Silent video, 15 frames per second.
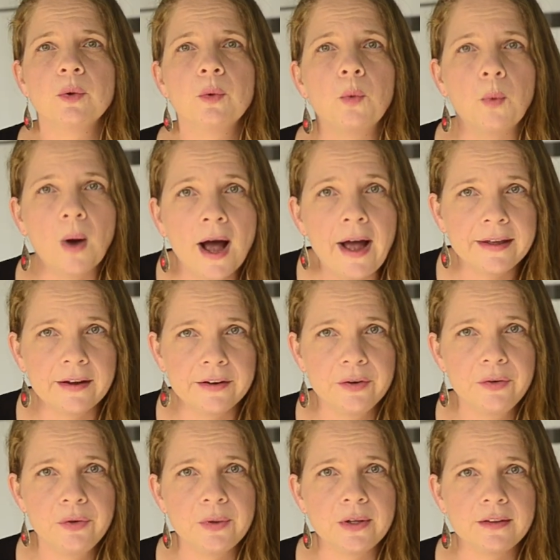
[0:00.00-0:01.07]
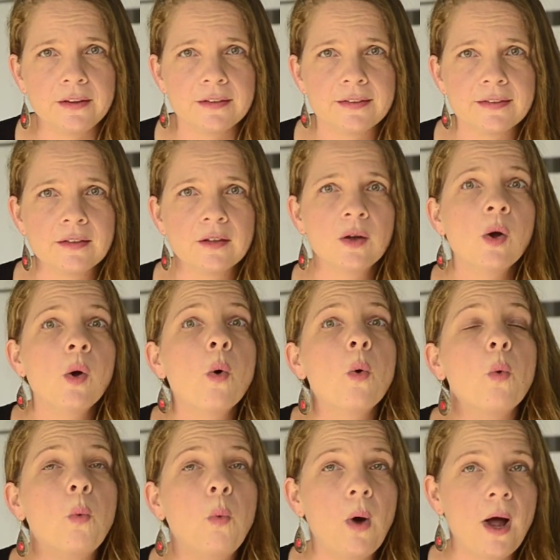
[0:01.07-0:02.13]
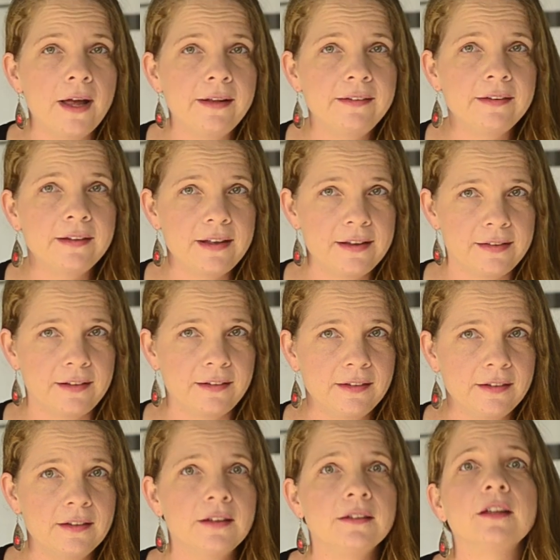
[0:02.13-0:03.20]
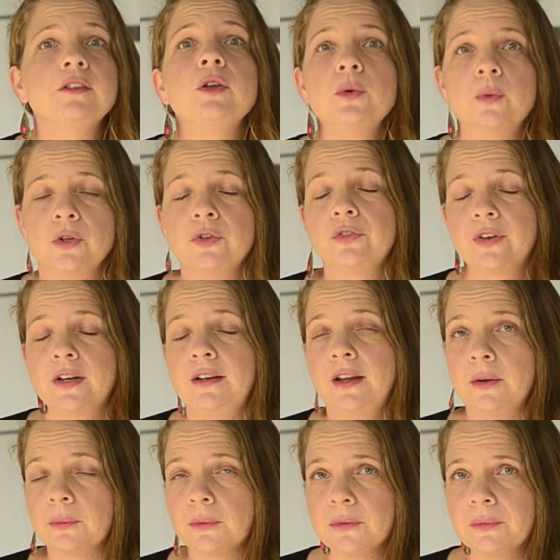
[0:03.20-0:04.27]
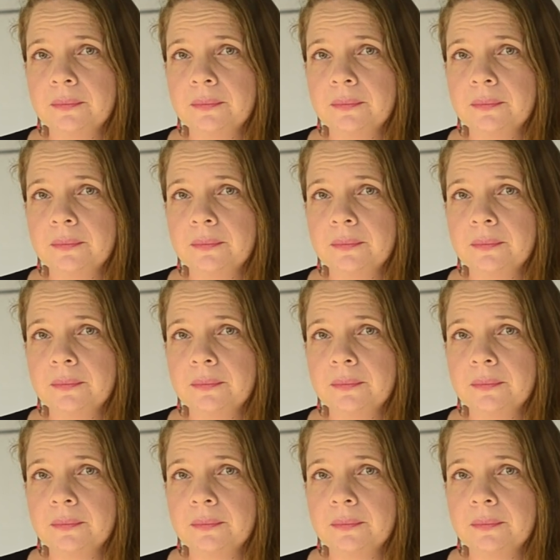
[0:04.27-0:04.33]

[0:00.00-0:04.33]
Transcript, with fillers: Why are you doing this? What is it that you want to find out?